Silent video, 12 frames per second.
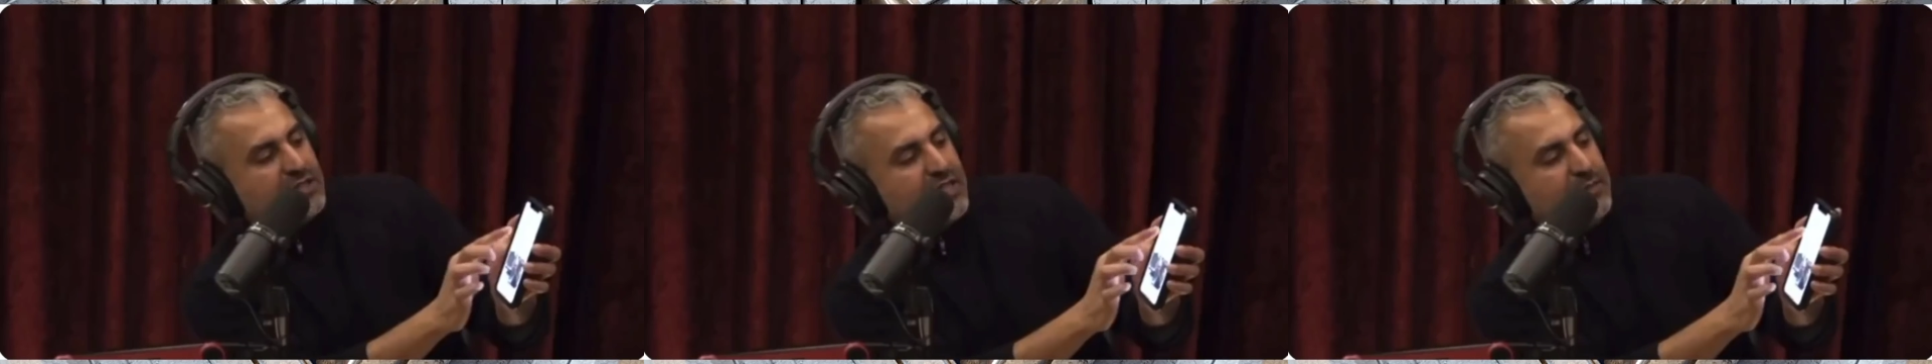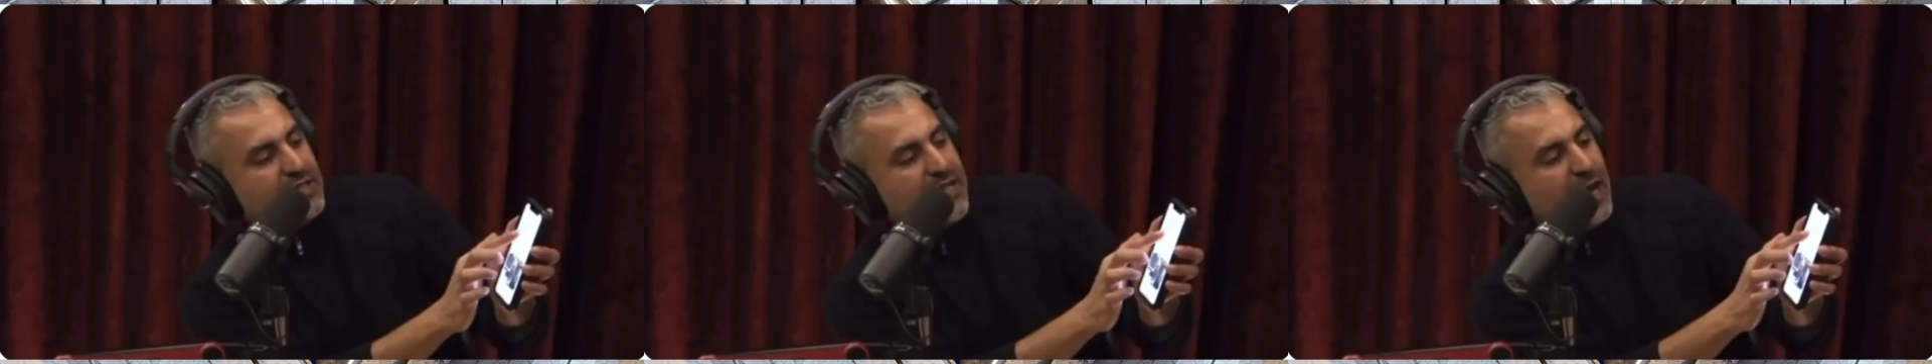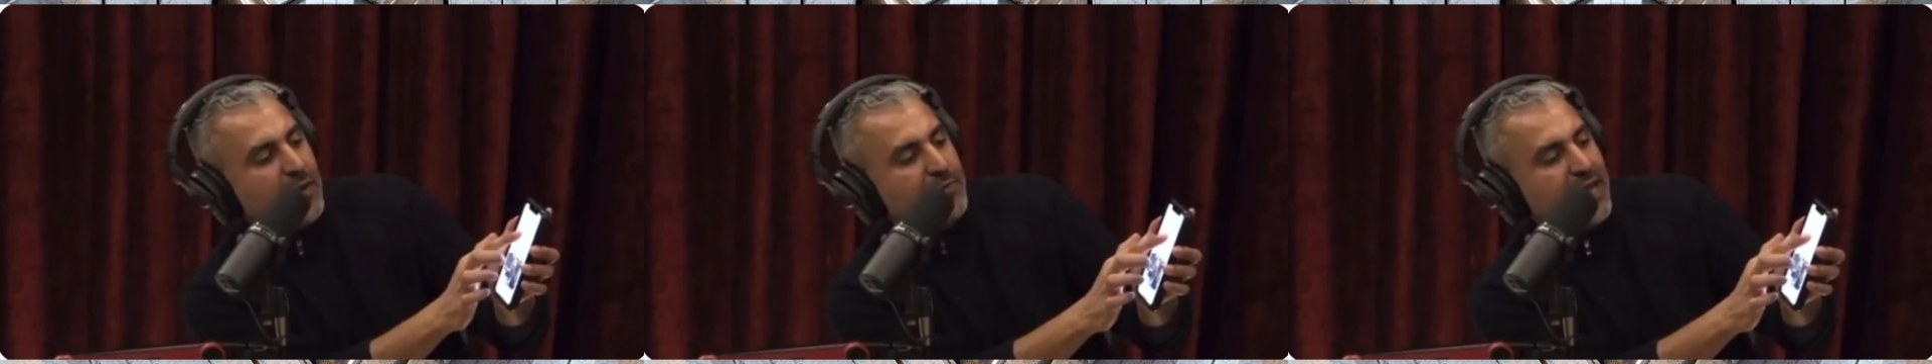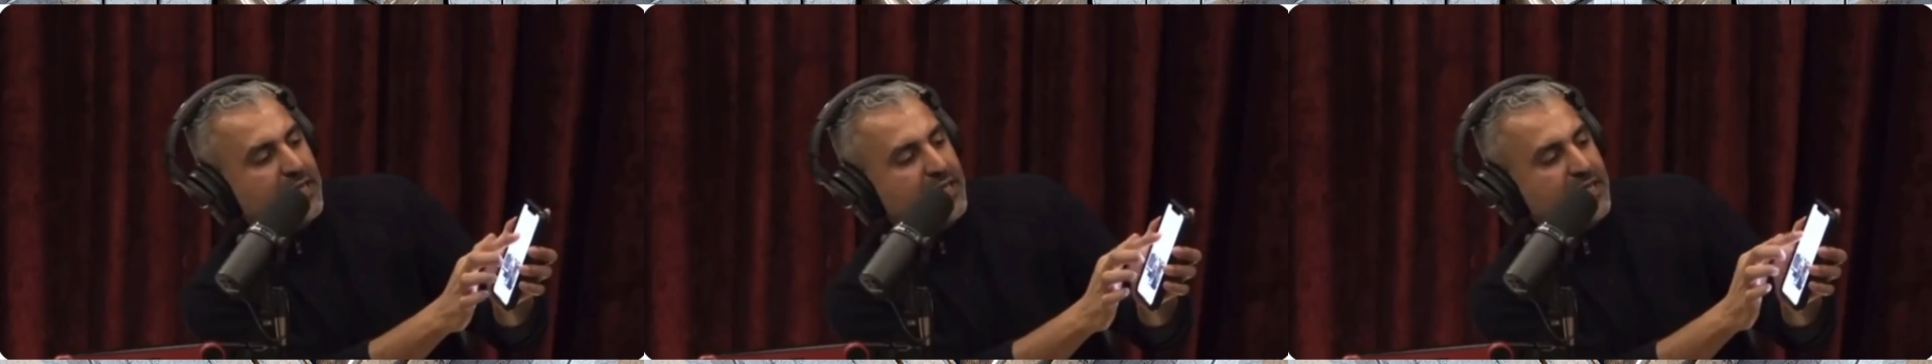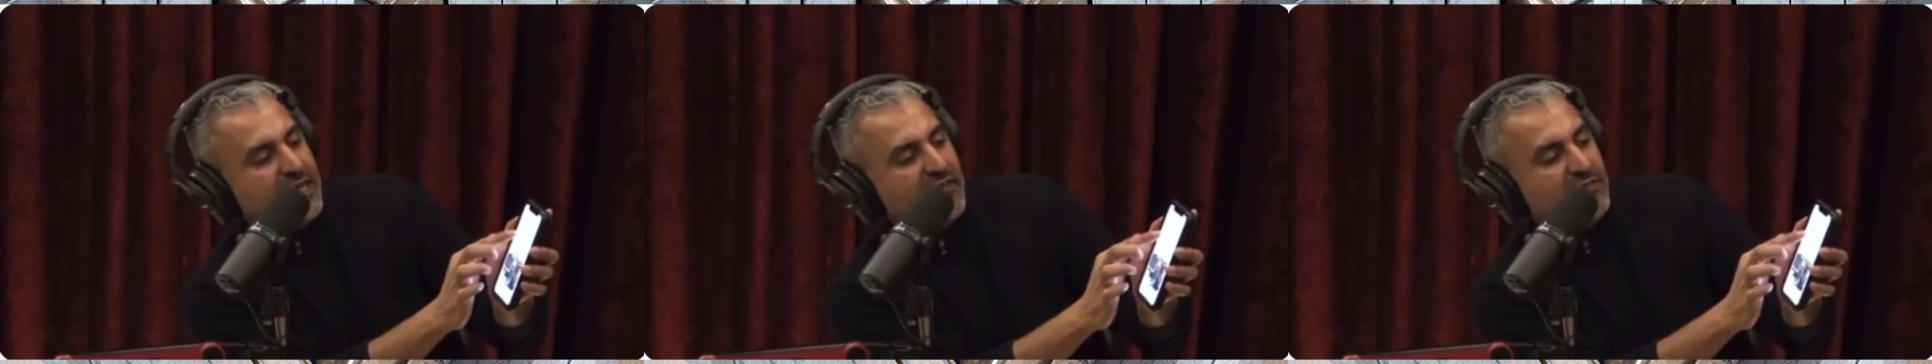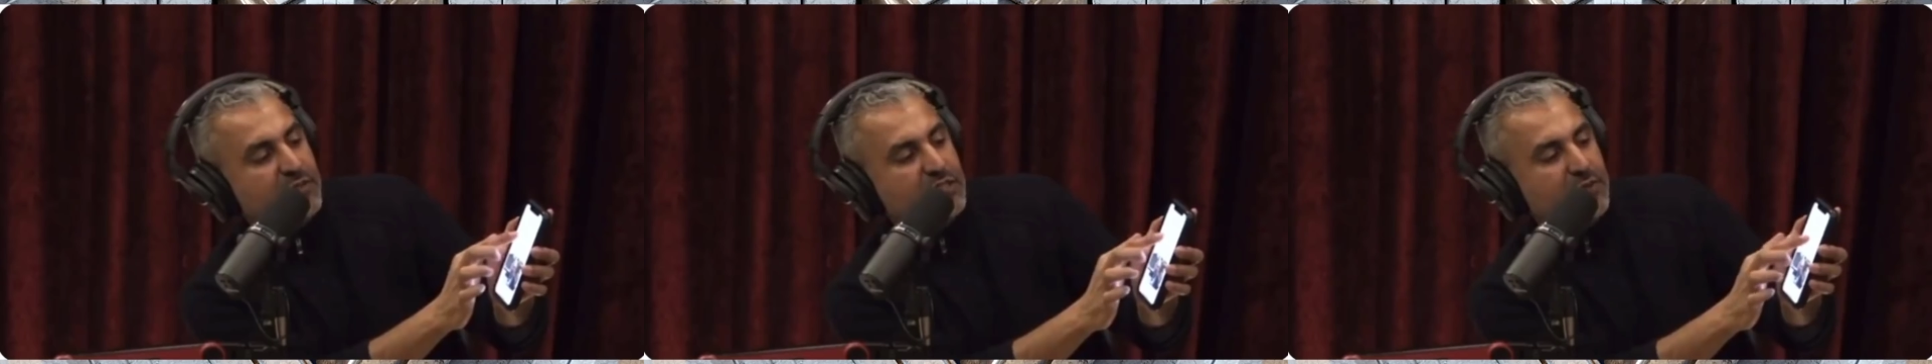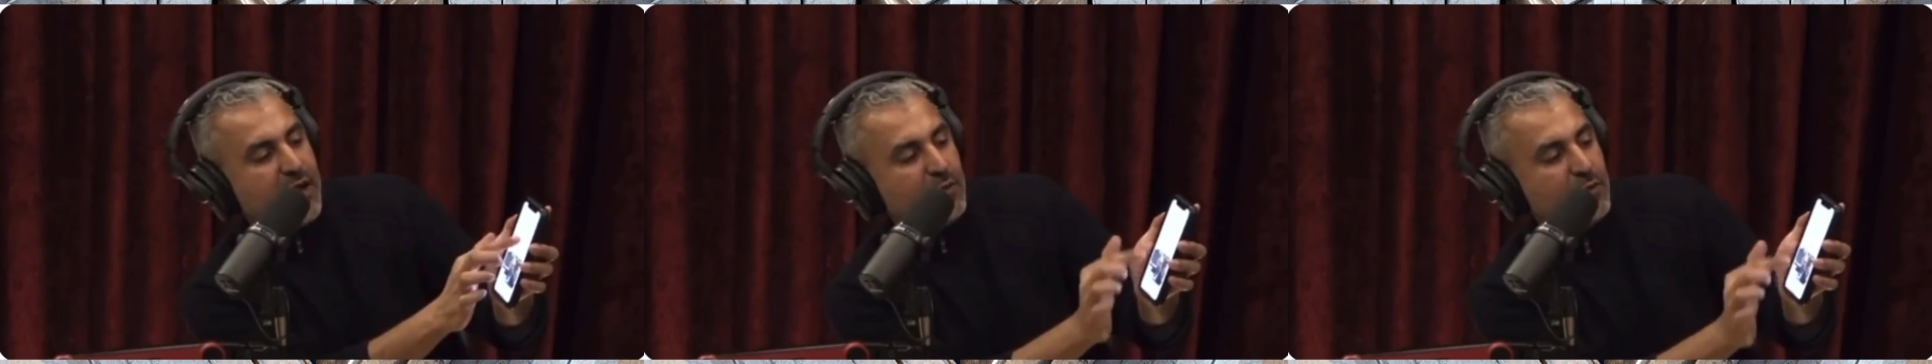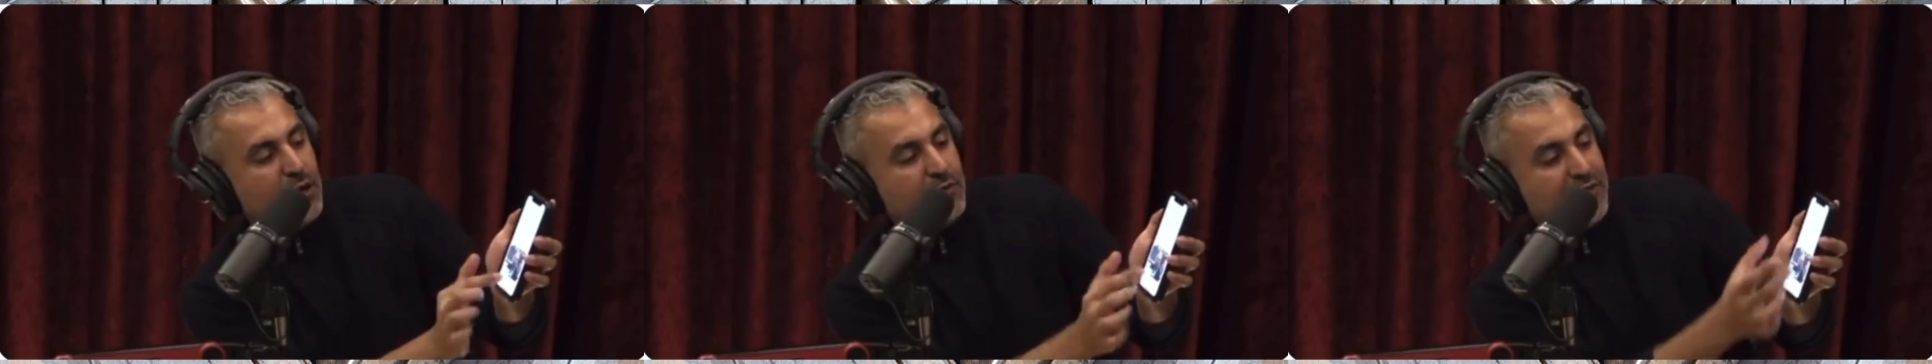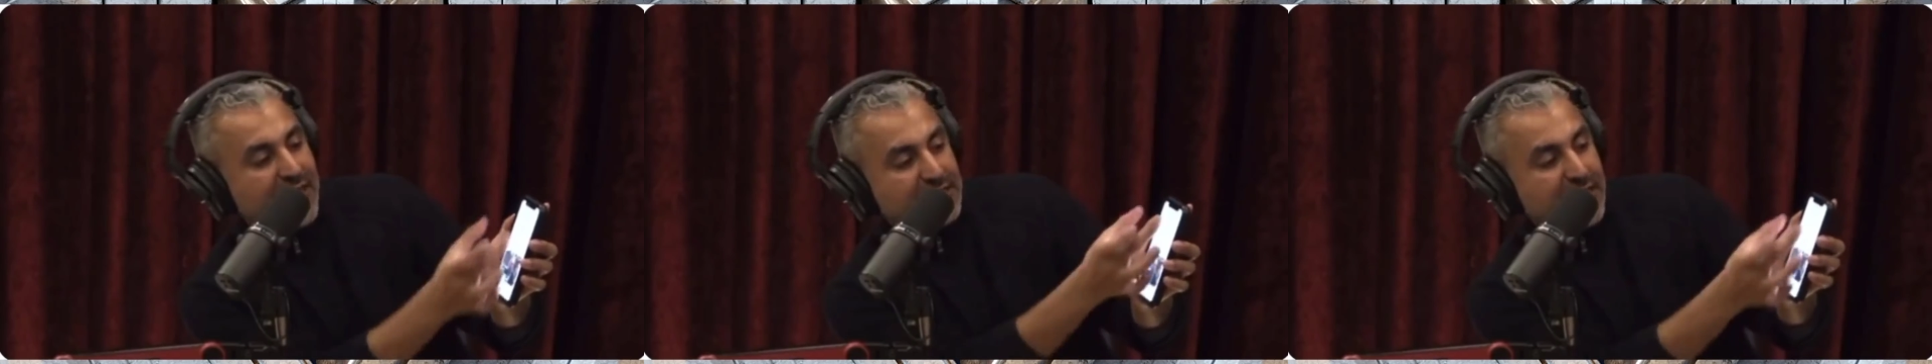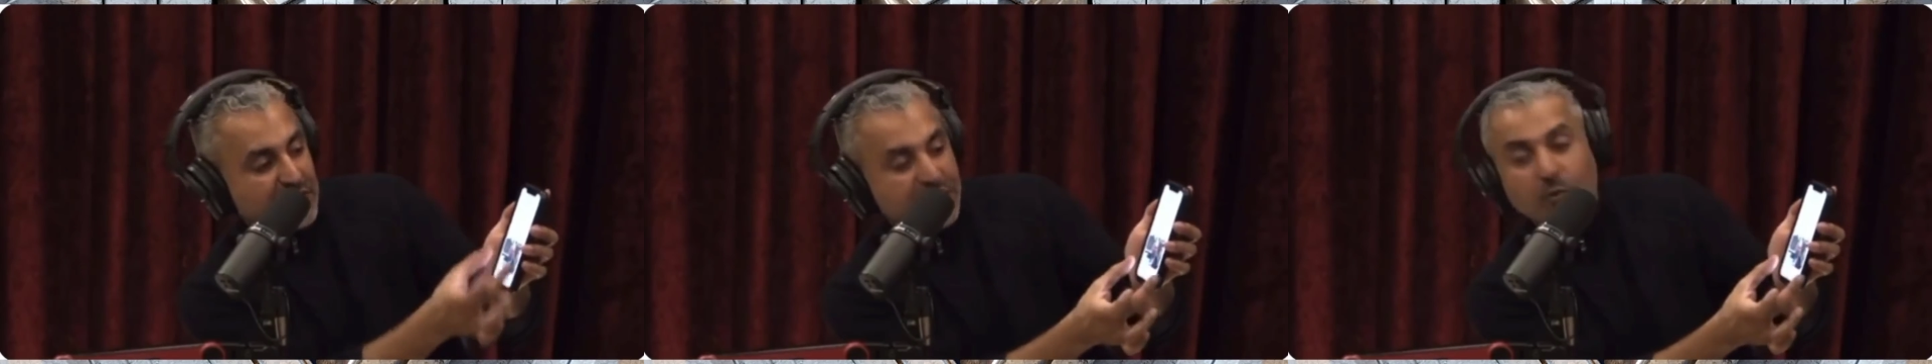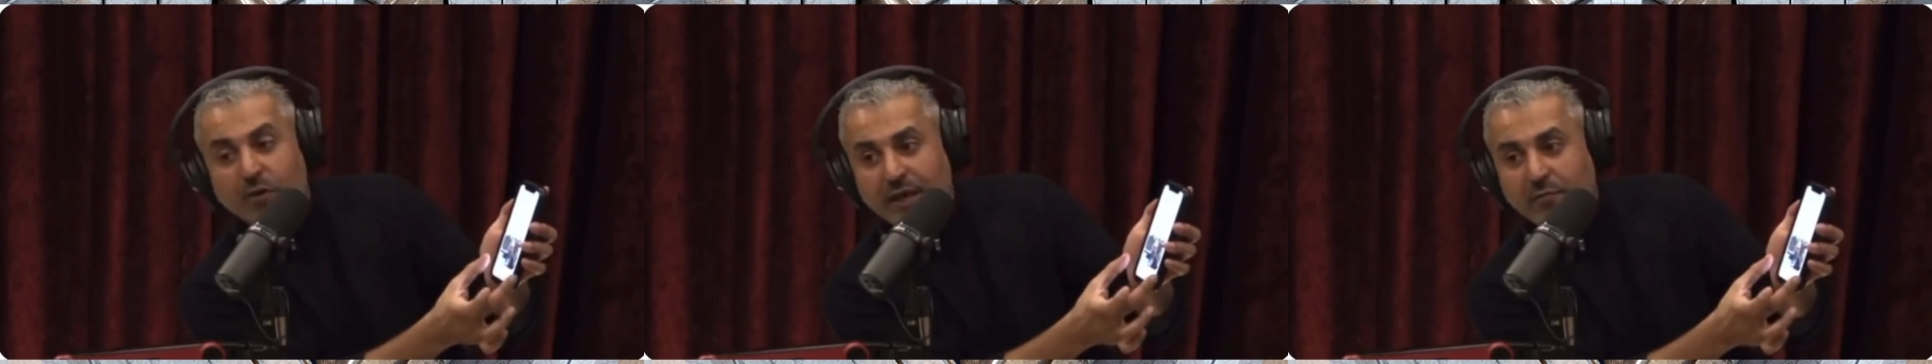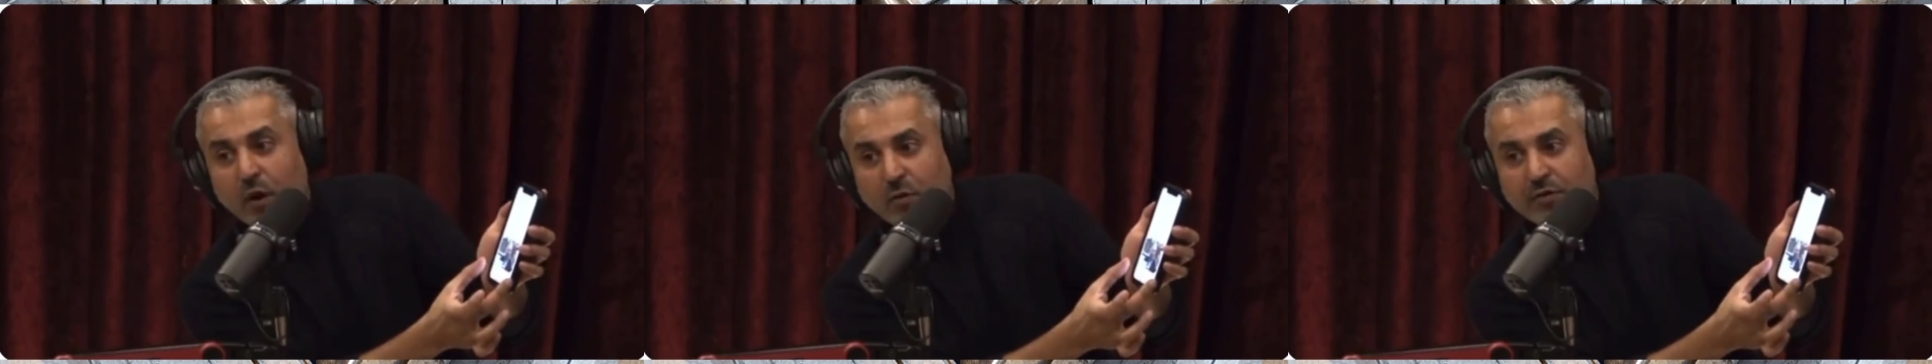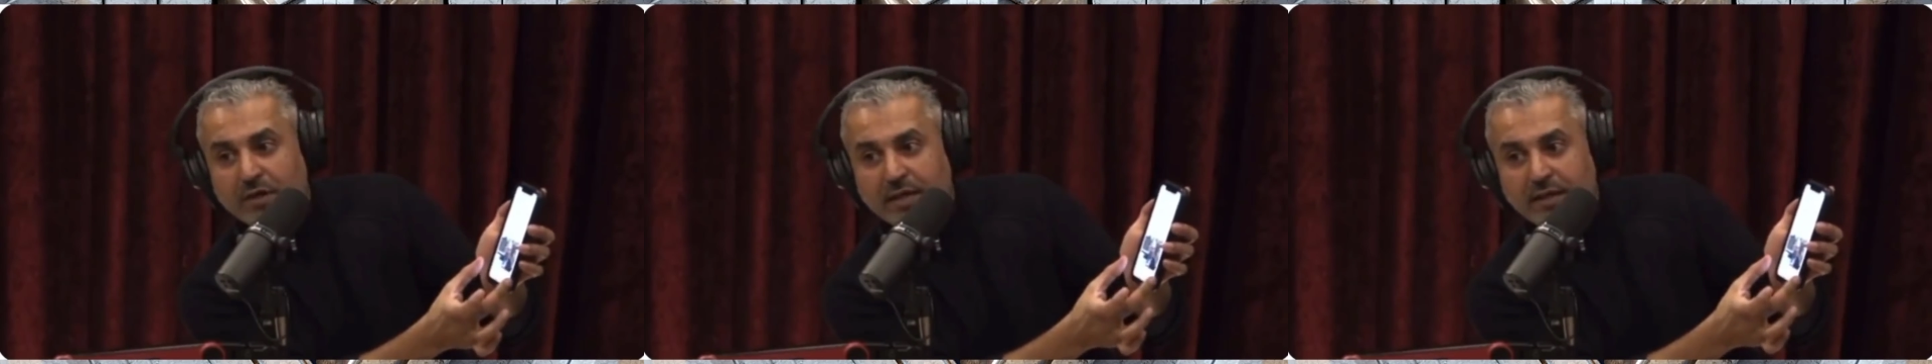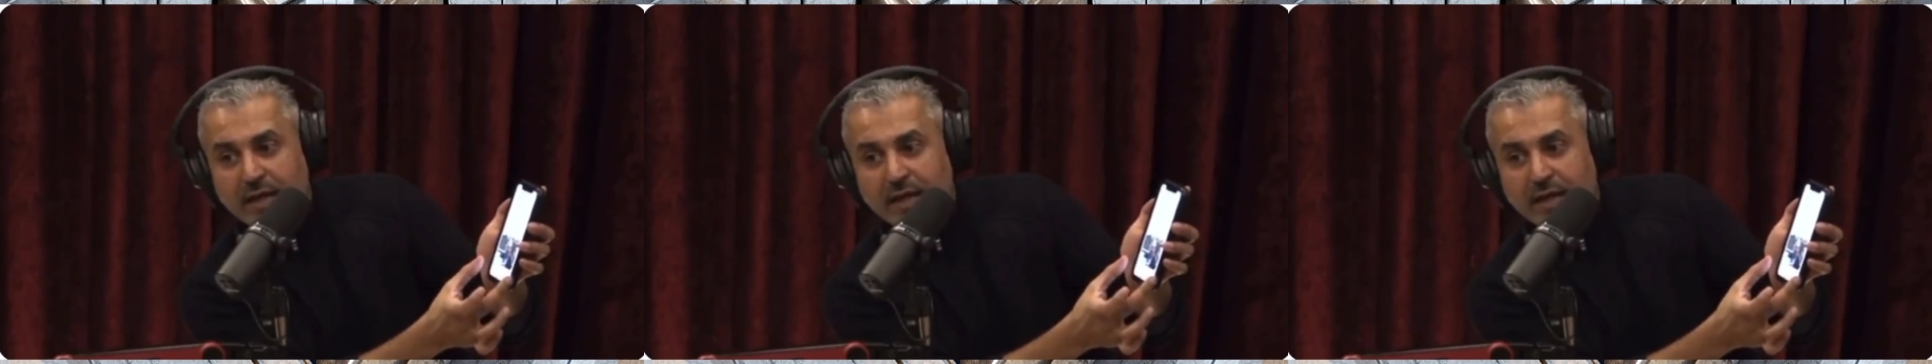2 minutes why the establishment really dislikes